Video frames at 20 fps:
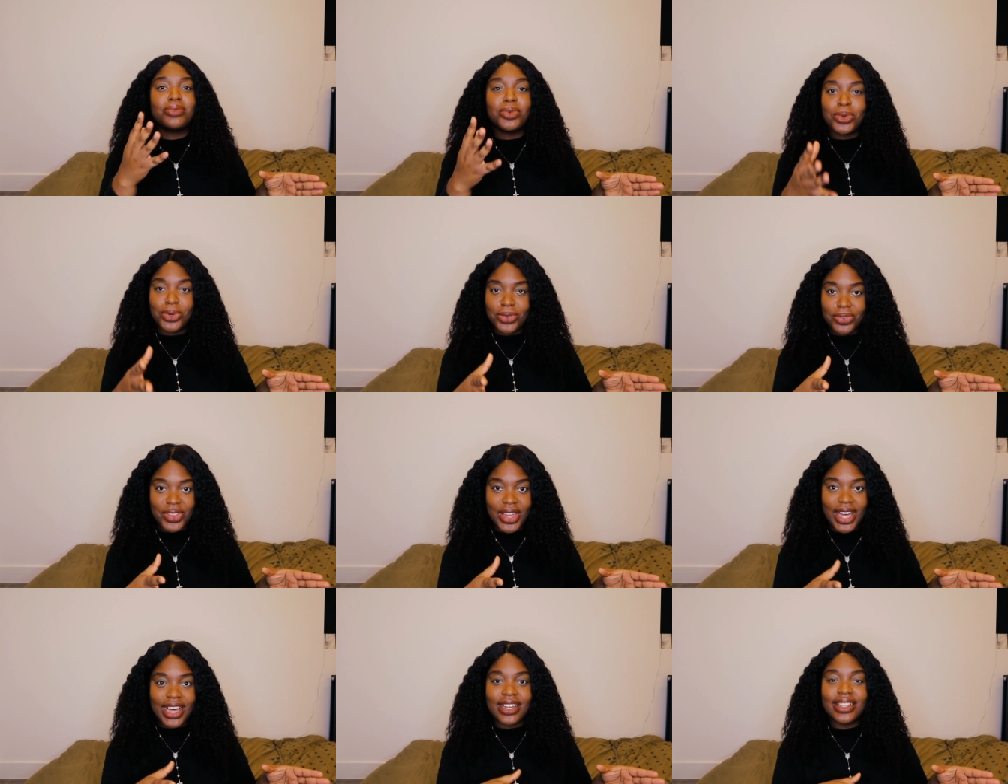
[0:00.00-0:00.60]
all
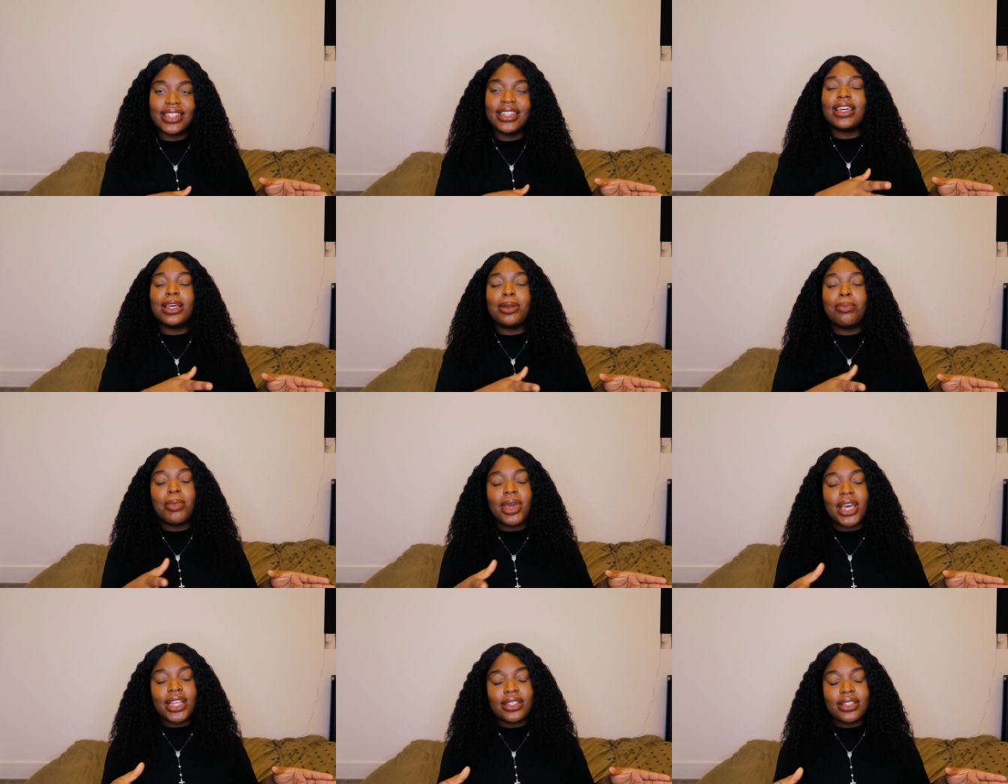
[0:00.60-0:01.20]
of that
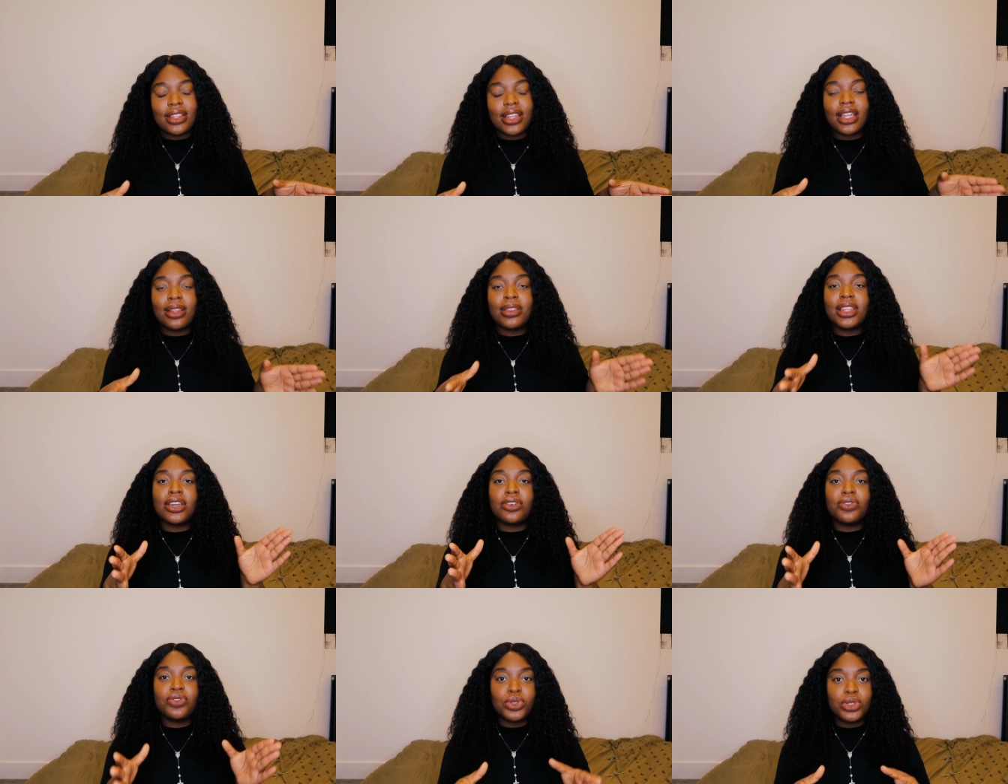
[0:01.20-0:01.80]
then meant that
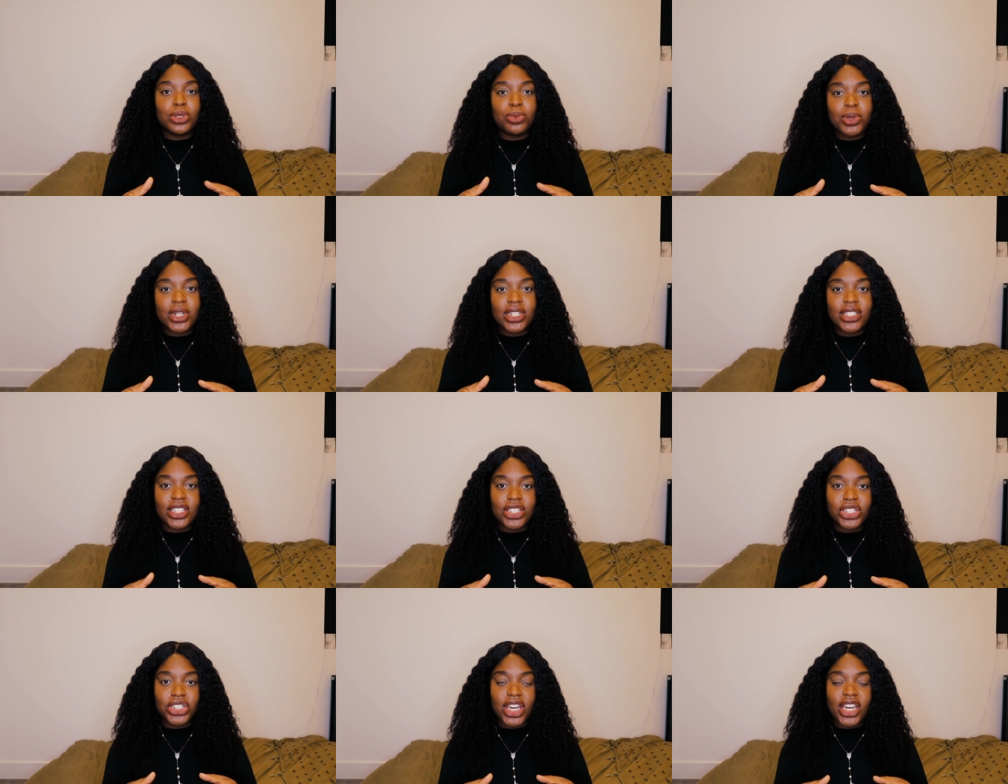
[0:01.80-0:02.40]
the
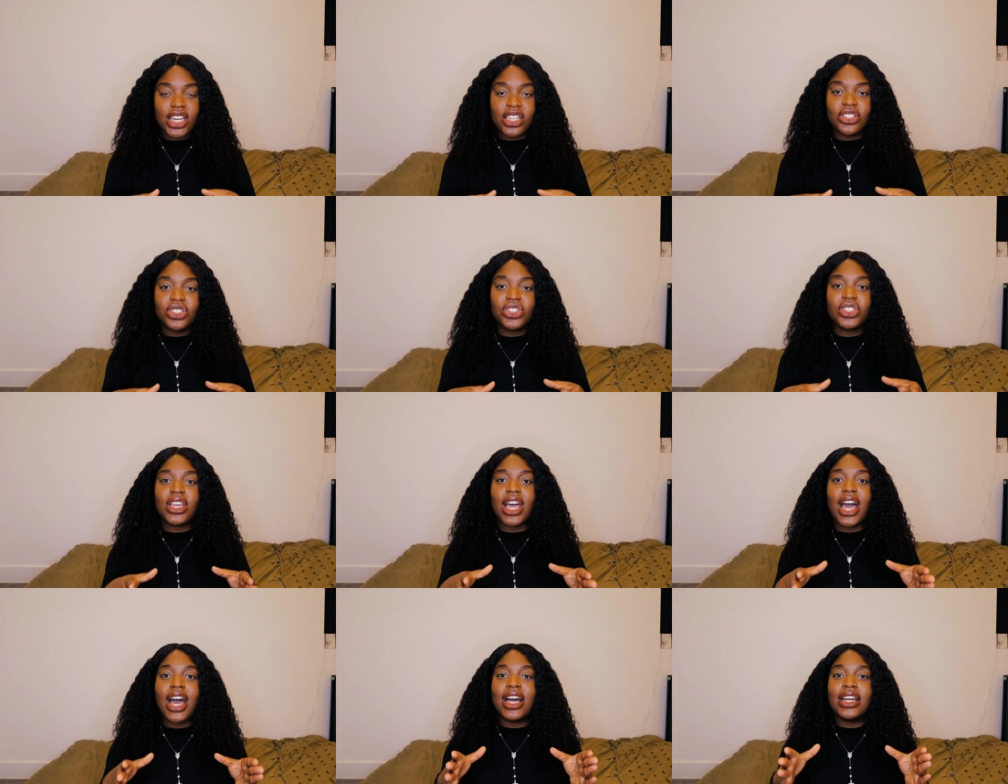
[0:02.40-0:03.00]
affordability
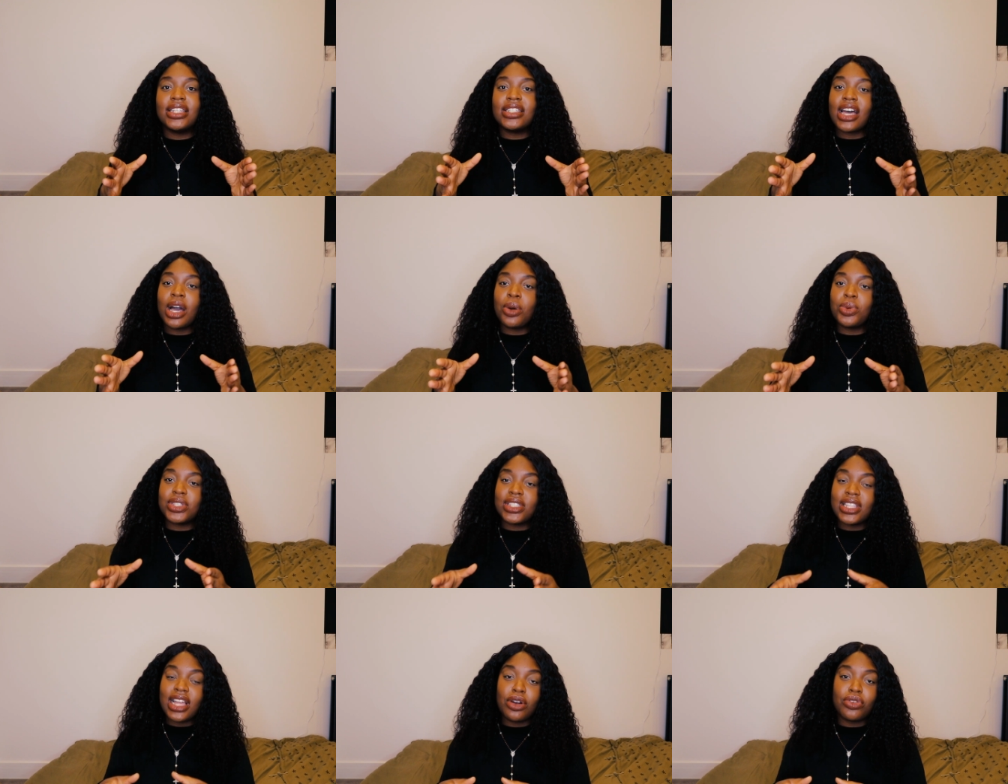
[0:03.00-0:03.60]
changed and I
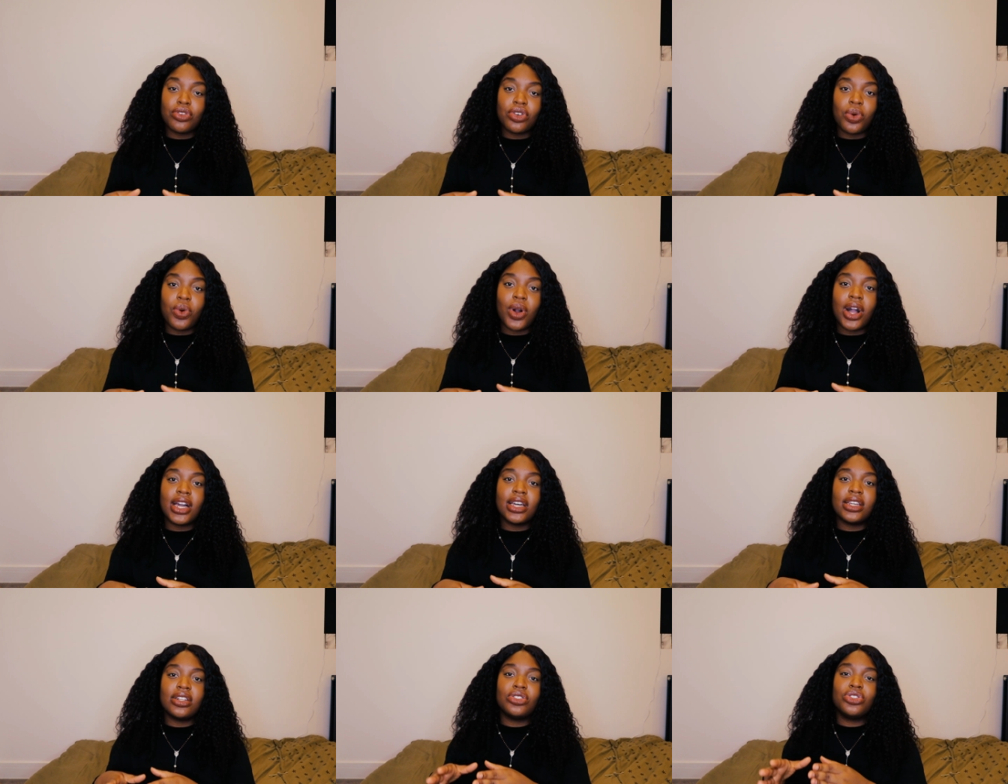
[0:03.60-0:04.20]
was now
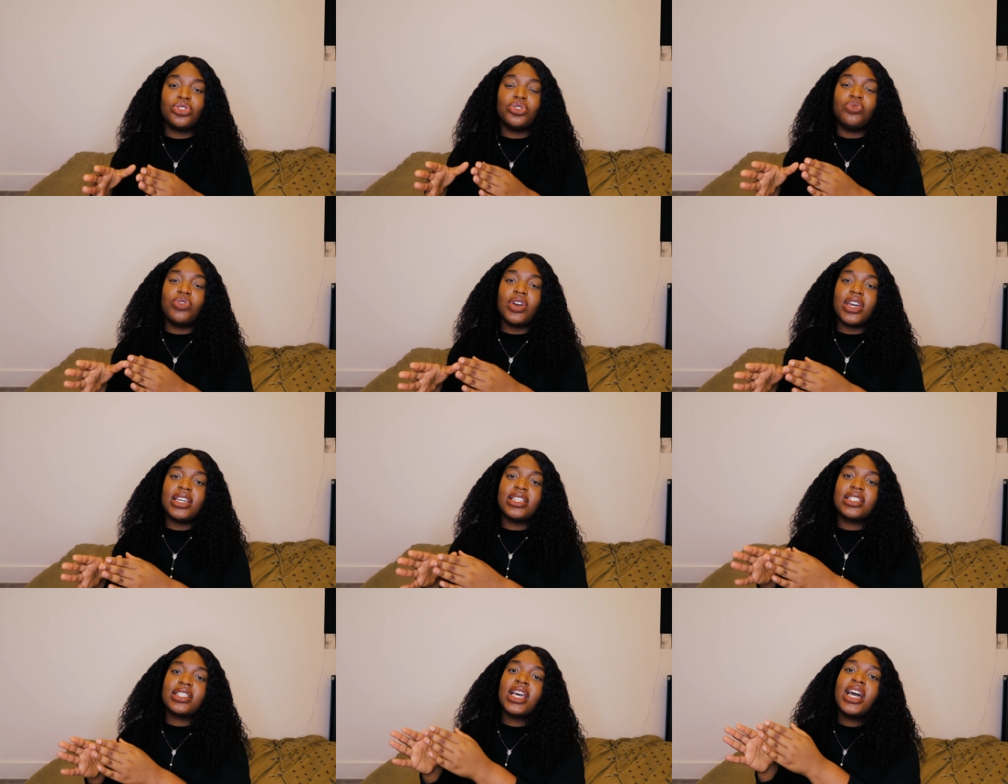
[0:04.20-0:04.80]
required to
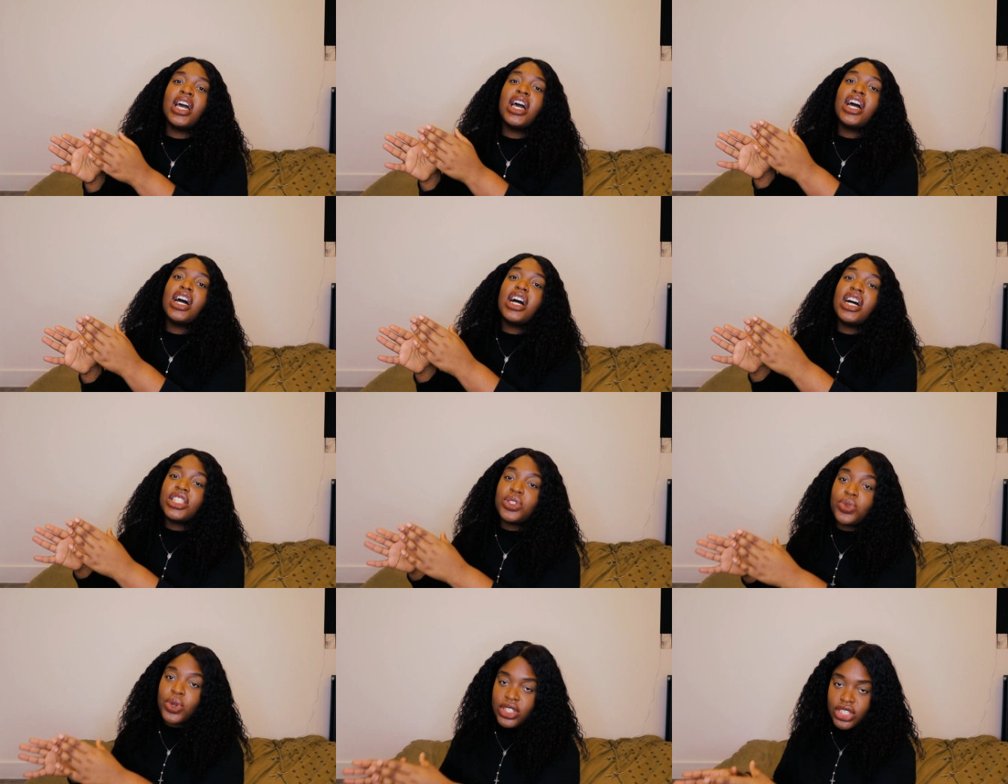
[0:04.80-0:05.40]
raise
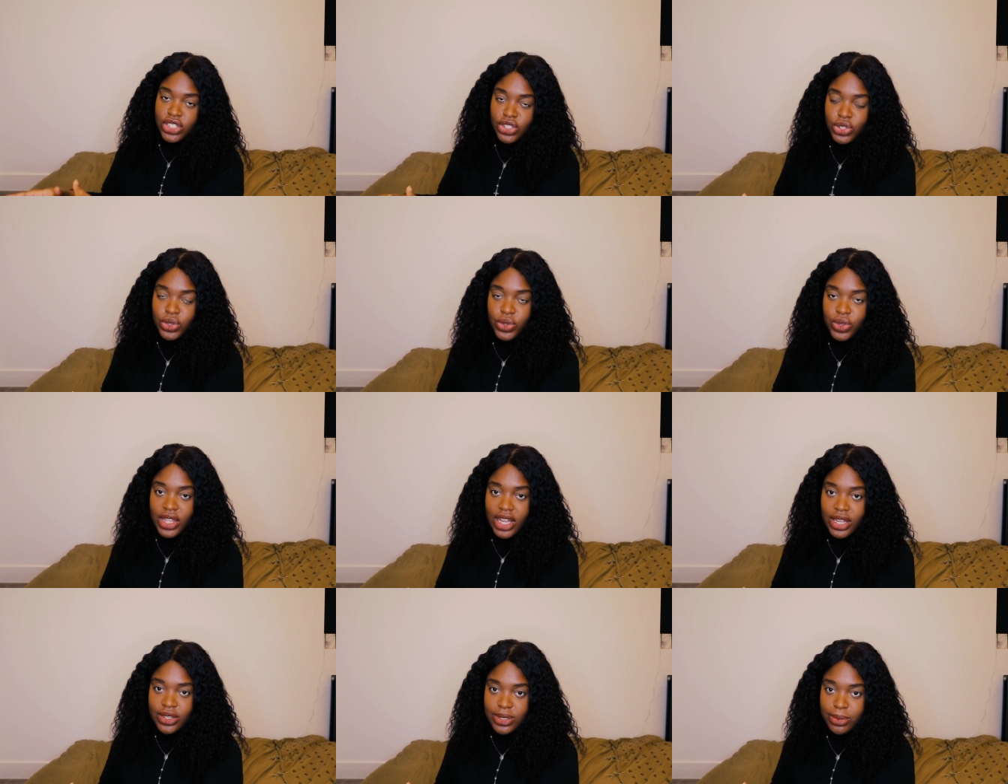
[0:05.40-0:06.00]
a
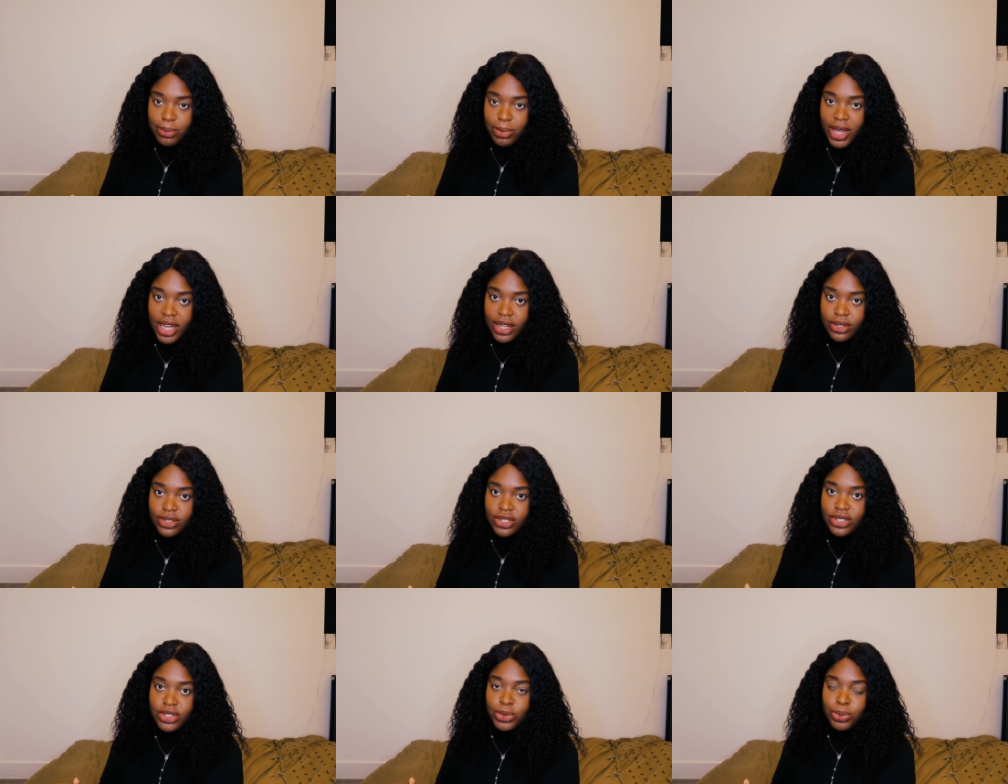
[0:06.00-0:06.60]

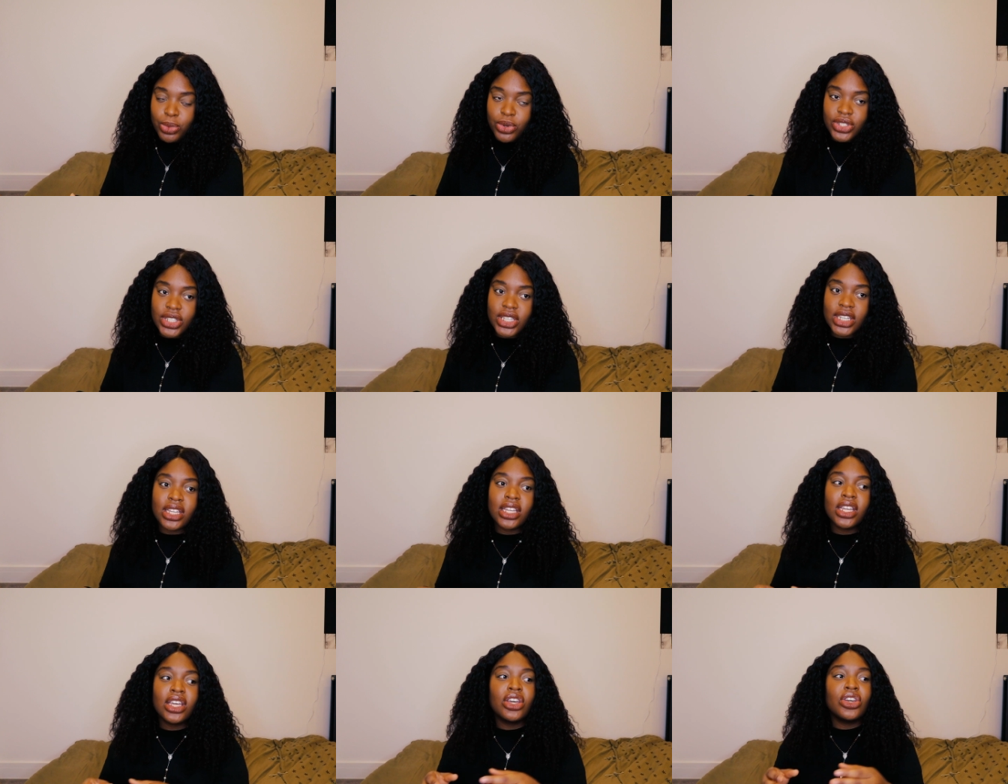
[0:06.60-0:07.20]
£22,000
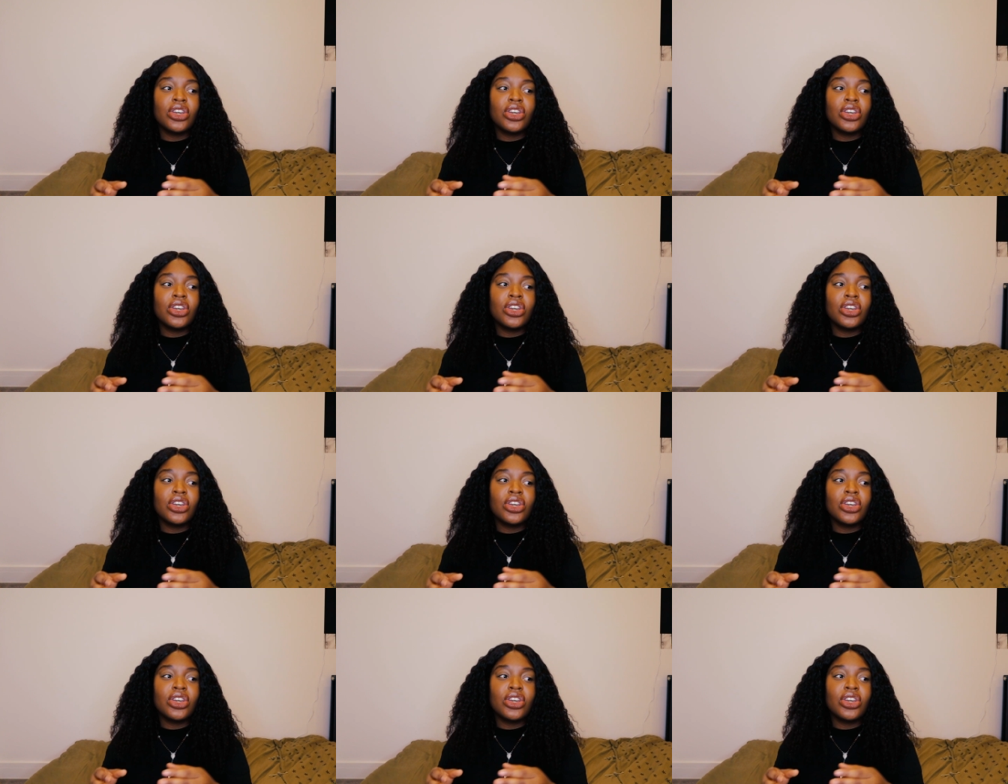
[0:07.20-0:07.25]
deposit.